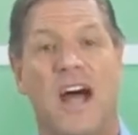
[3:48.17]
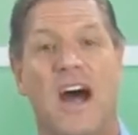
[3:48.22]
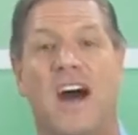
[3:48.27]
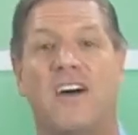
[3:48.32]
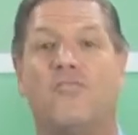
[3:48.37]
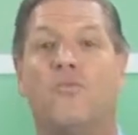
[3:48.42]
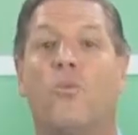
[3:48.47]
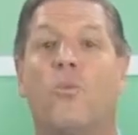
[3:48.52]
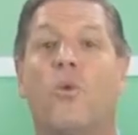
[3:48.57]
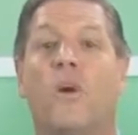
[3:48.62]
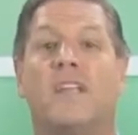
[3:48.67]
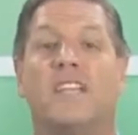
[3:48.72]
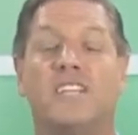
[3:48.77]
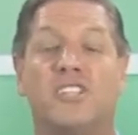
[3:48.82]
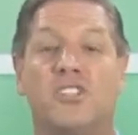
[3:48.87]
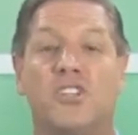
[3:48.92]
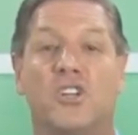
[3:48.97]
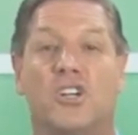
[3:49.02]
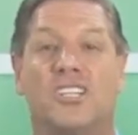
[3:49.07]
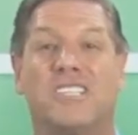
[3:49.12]
of what
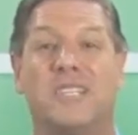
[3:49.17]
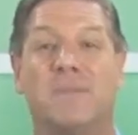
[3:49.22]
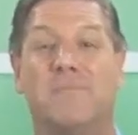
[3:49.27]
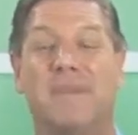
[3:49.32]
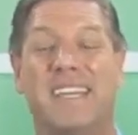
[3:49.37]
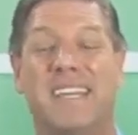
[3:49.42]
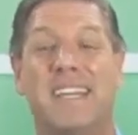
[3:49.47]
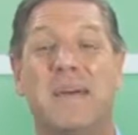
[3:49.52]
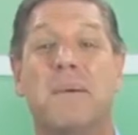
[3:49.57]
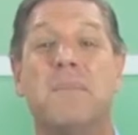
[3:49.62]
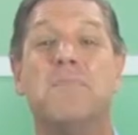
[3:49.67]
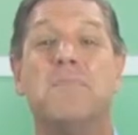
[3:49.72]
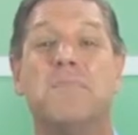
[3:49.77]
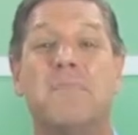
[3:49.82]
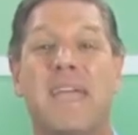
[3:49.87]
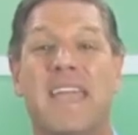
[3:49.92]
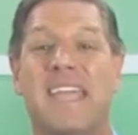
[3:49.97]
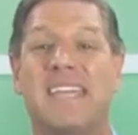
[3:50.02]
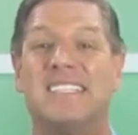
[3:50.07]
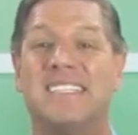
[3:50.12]
it took to be an
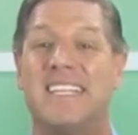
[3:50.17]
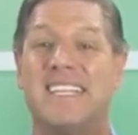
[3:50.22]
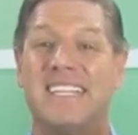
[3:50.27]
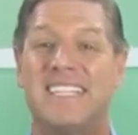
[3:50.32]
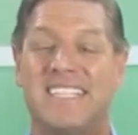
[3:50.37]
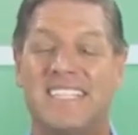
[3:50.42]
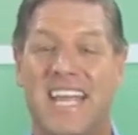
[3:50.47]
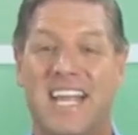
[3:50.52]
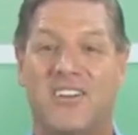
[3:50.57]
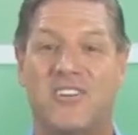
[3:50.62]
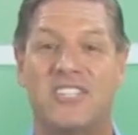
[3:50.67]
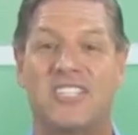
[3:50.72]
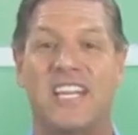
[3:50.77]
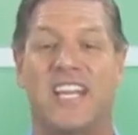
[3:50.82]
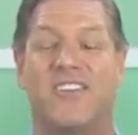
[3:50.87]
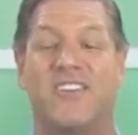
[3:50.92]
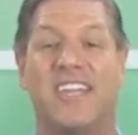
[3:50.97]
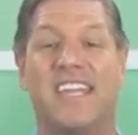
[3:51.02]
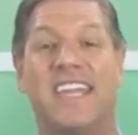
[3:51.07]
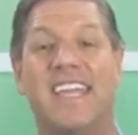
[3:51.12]
amazing
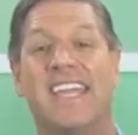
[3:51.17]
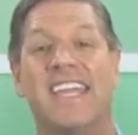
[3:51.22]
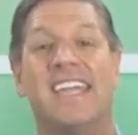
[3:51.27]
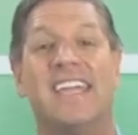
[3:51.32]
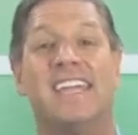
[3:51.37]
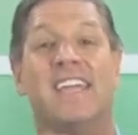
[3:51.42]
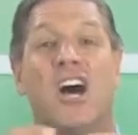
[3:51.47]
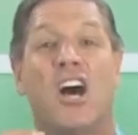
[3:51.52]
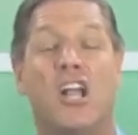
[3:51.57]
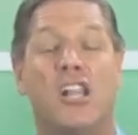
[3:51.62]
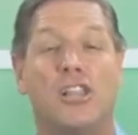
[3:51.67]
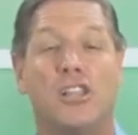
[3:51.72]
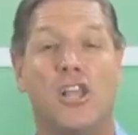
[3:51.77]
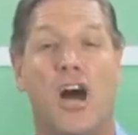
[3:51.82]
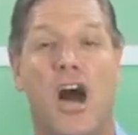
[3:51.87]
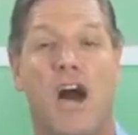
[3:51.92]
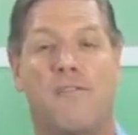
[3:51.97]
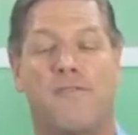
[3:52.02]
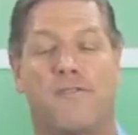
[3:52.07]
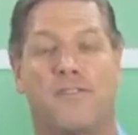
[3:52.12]
secretary in a
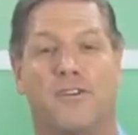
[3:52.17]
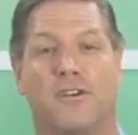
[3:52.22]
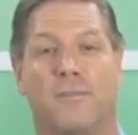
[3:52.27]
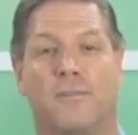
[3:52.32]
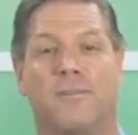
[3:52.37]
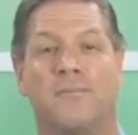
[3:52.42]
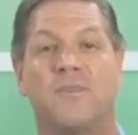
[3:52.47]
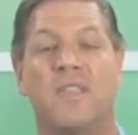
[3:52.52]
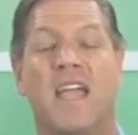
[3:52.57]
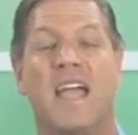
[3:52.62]
law firm.